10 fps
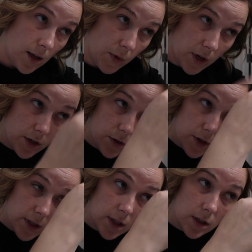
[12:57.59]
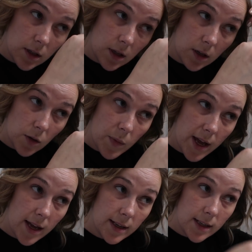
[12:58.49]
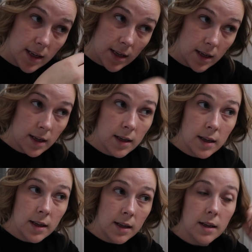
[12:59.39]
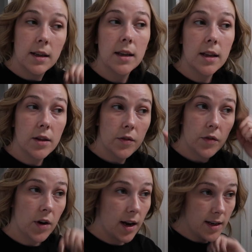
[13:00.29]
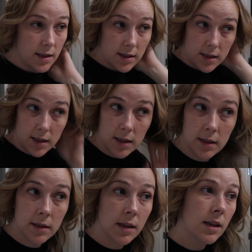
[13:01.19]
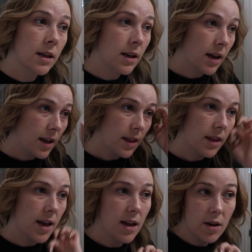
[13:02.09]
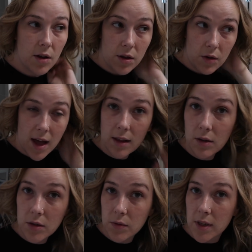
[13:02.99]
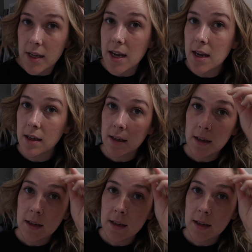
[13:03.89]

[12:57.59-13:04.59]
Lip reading: I'm gonna do just a little bit in the front, I think, although that looks really